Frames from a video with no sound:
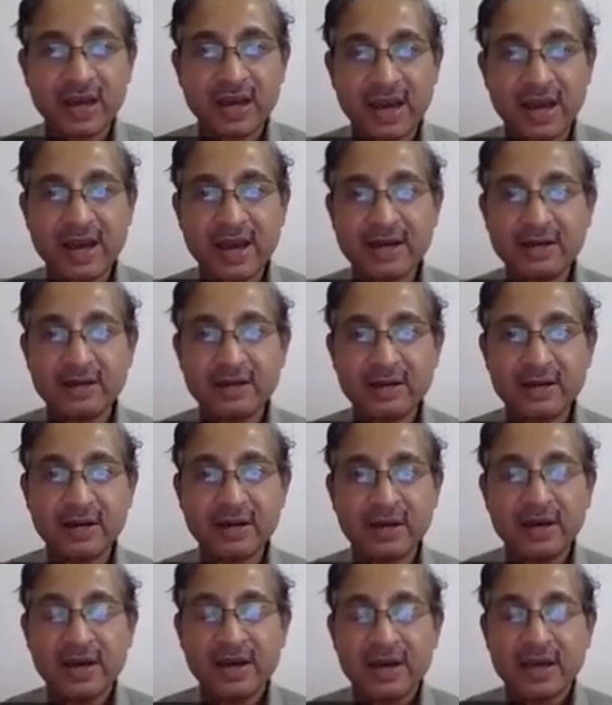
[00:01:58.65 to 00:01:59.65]
and
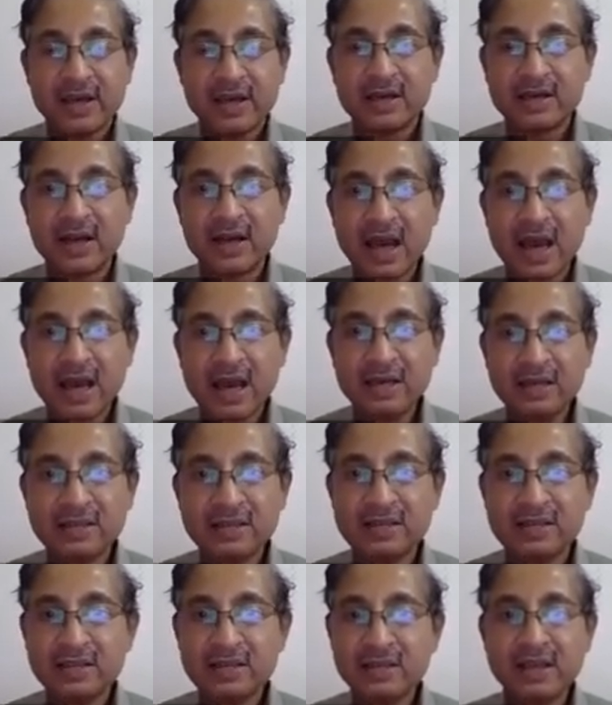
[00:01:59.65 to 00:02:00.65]
it
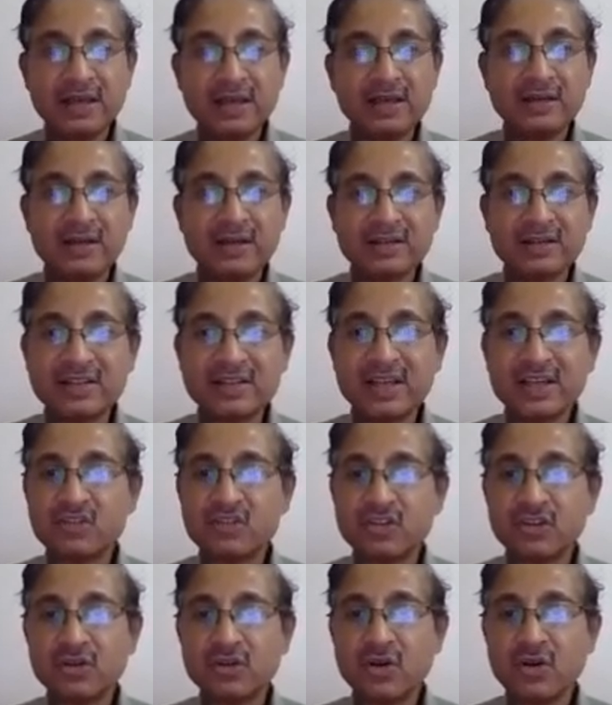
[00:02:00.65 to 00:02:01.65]
lies in the
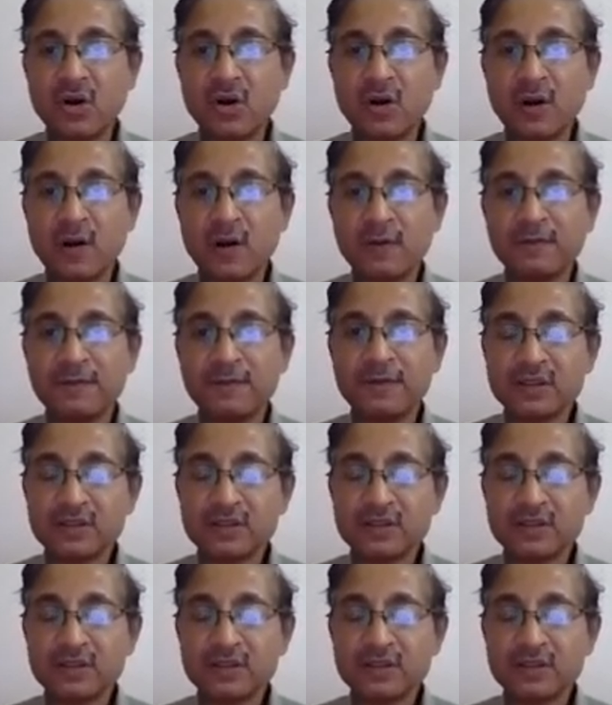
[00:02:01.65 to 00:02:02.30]
intersection of